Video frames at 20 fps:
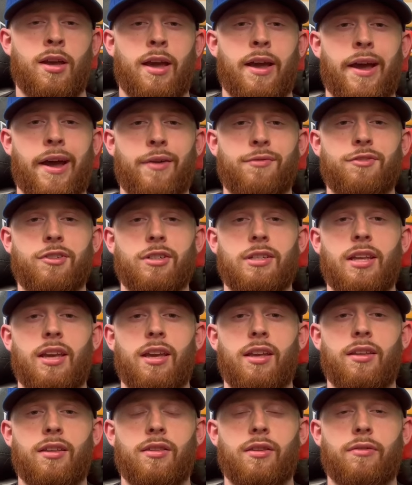After
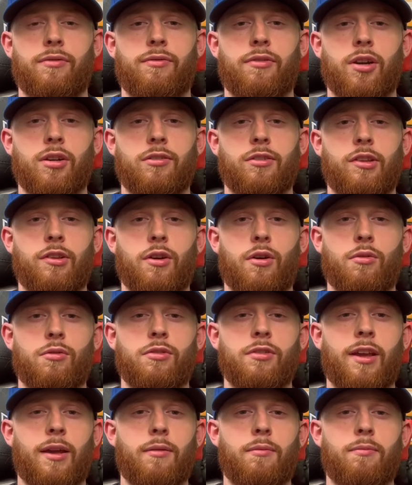taking the first
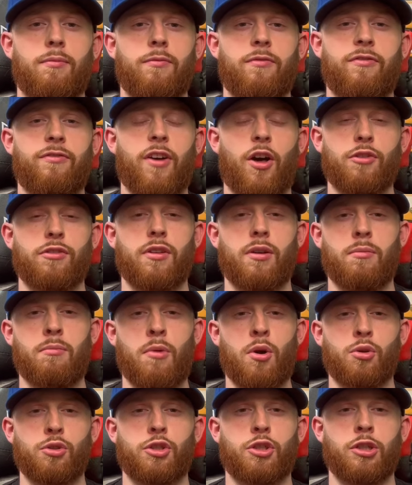dose, I felt
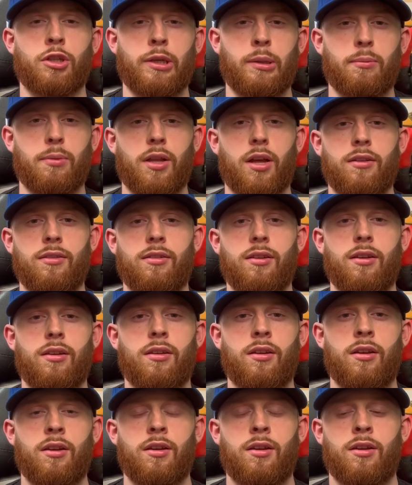emotionally
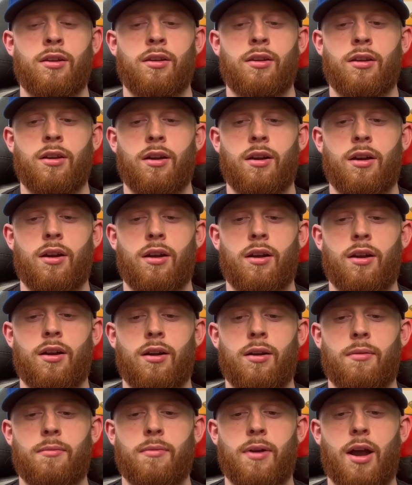blunted.
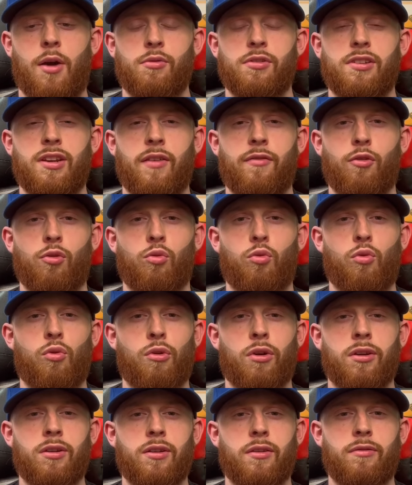Um, I was never
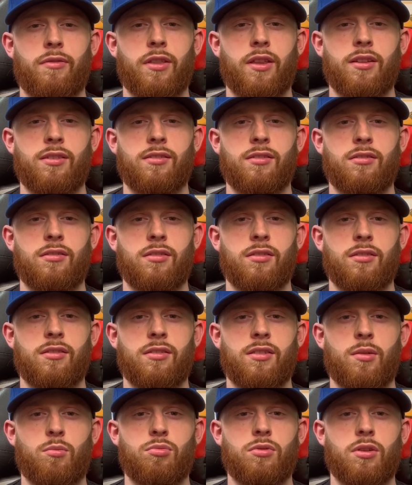warned of this
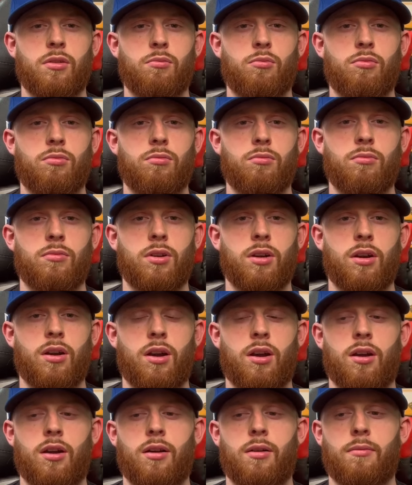symptom
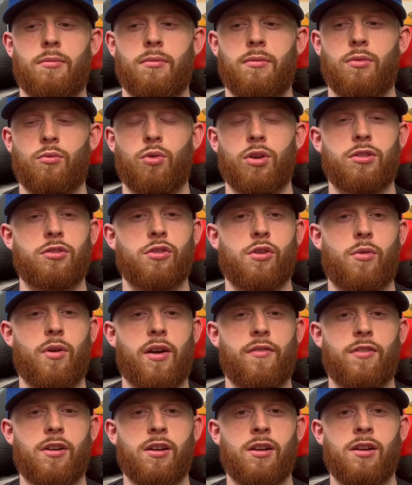uh,
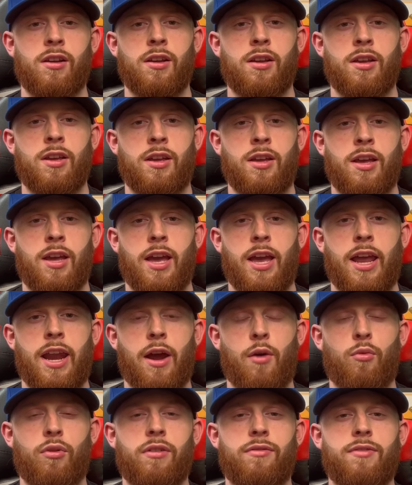whatsoever, and I
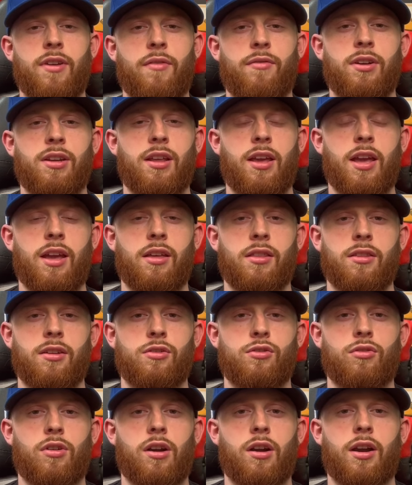would have never taken the
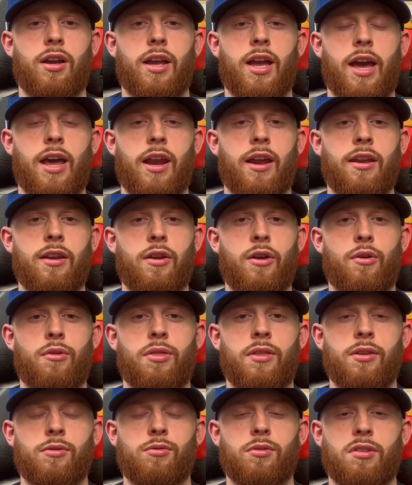drug had I known
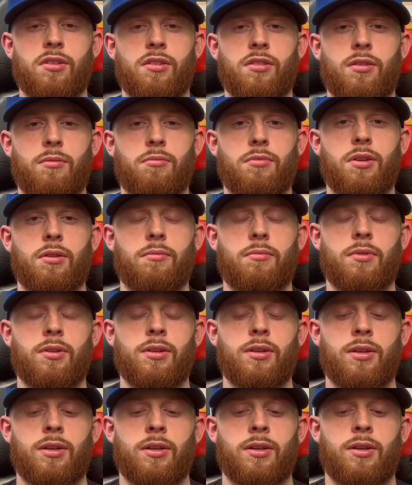this was a symptom.
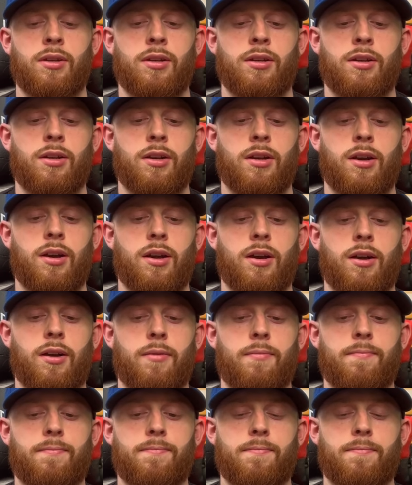Uh,